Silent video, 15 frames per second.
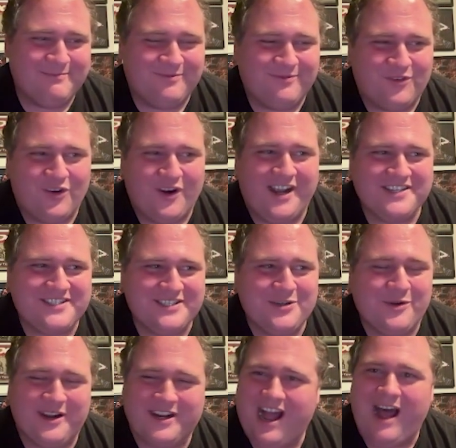for us to do
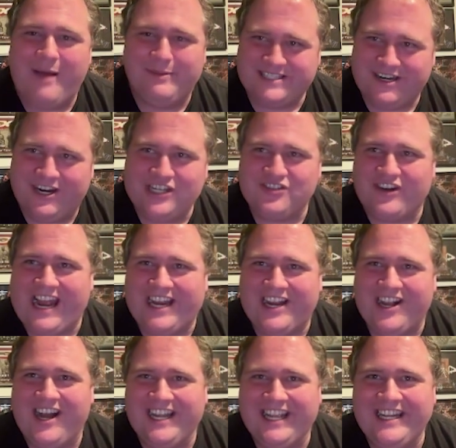a commentary track
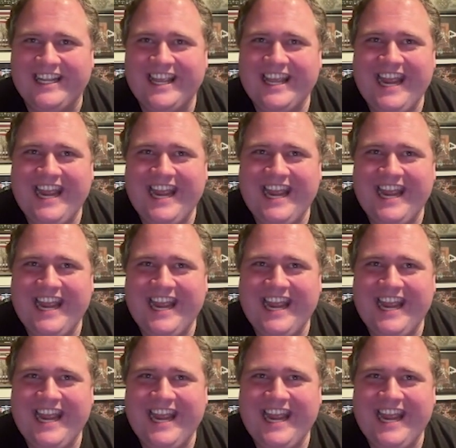on it,